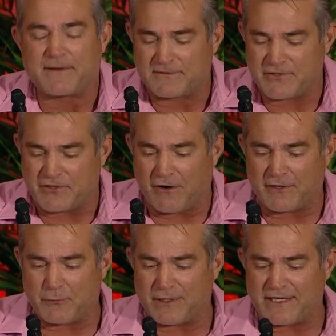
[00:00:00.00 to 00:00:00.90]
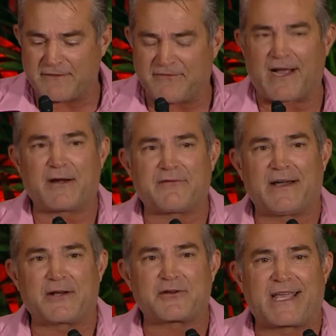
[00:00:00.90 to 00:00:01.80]
It started when the
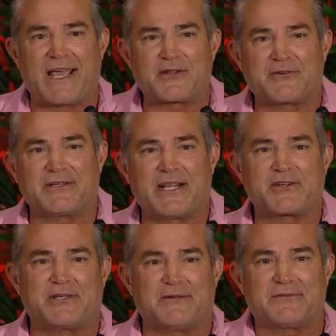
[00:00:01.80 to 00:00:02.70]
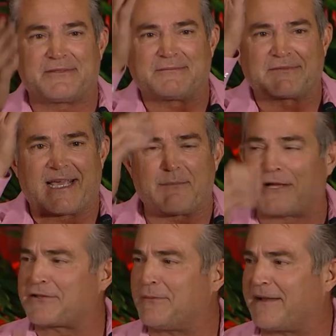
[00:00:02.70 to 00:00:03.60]
Firefighters Cancer Initiative came
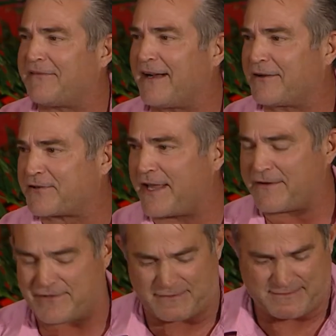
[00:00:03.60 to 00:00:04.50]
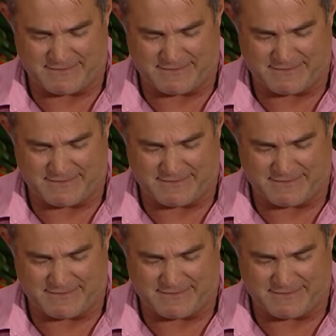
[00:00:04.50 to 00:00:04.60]
out to my fire station.